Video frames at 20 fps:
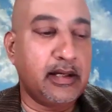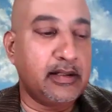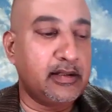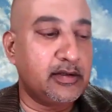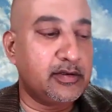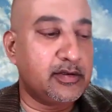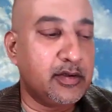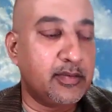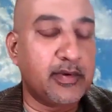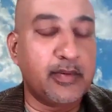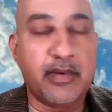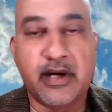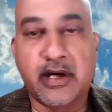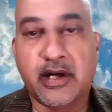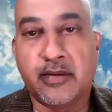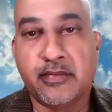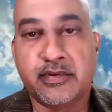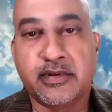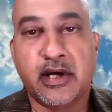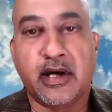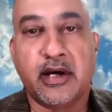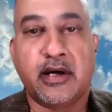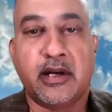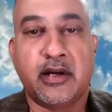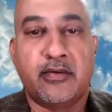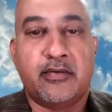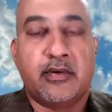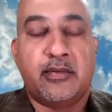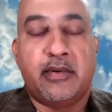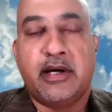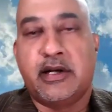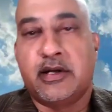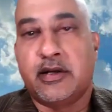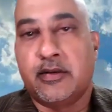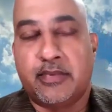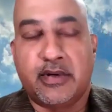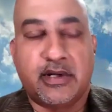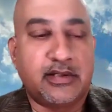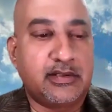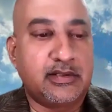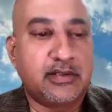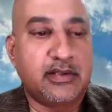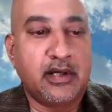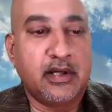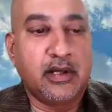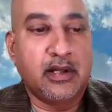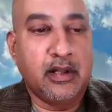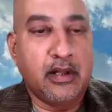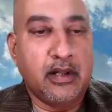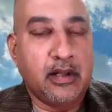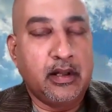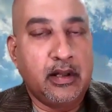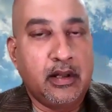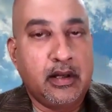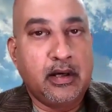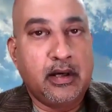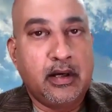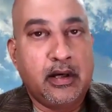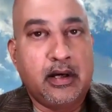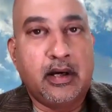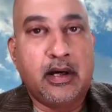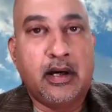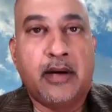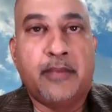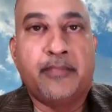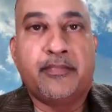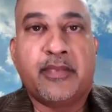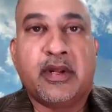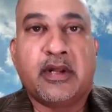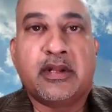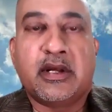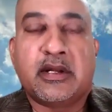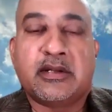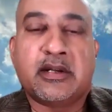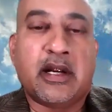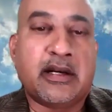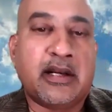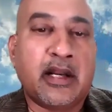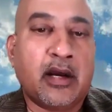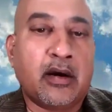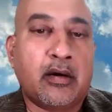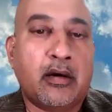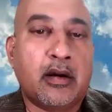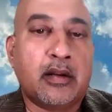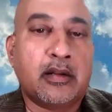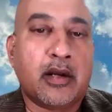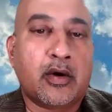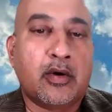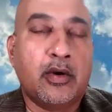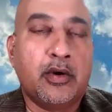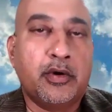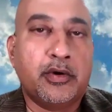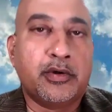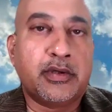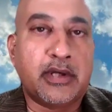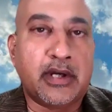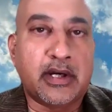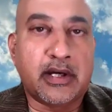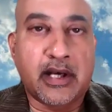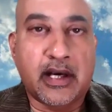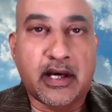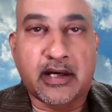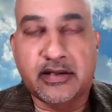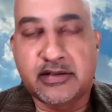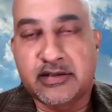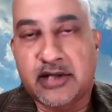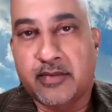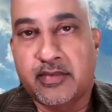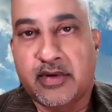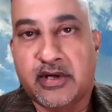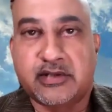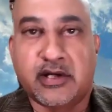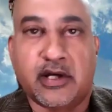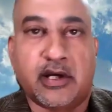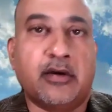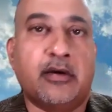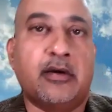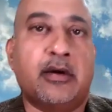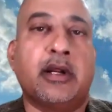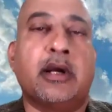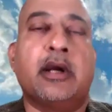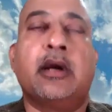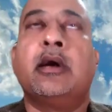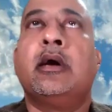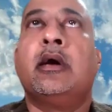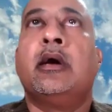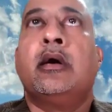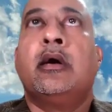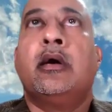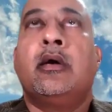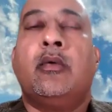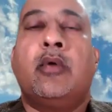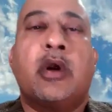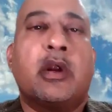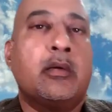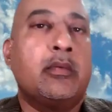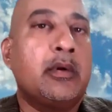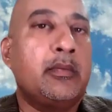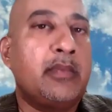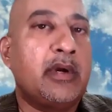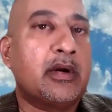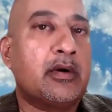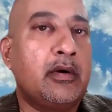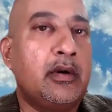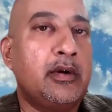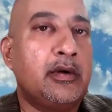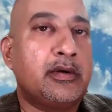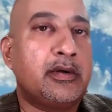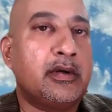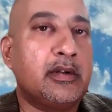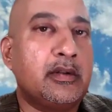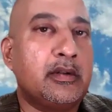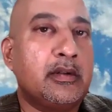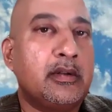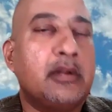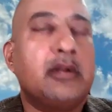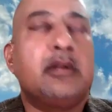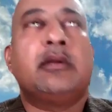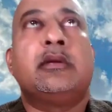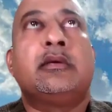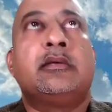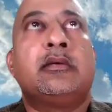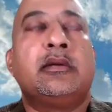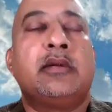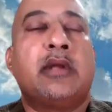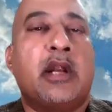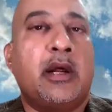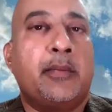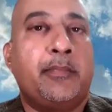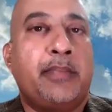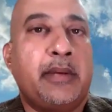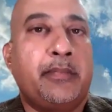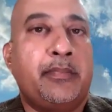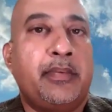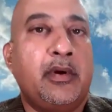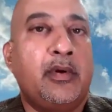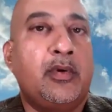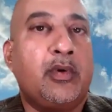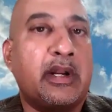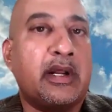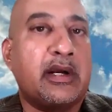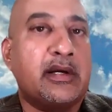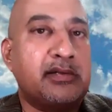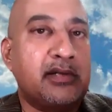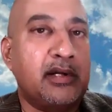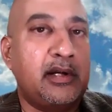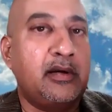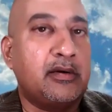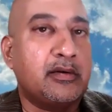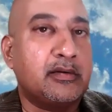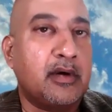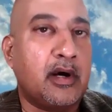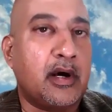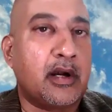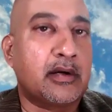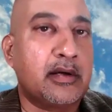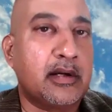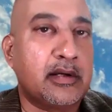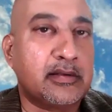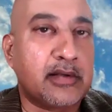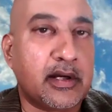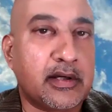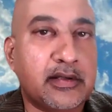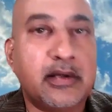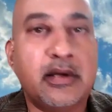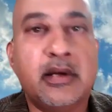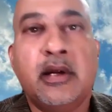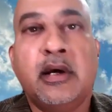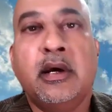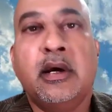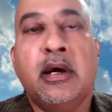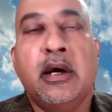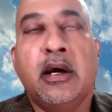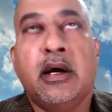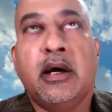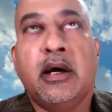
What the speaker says: Hi, this is Subramaniam Shankaran from ITOPLUS. There's an attack called the collusion attack on cybersecurity. What do I mean by collusion? So there are people who are external to the organization,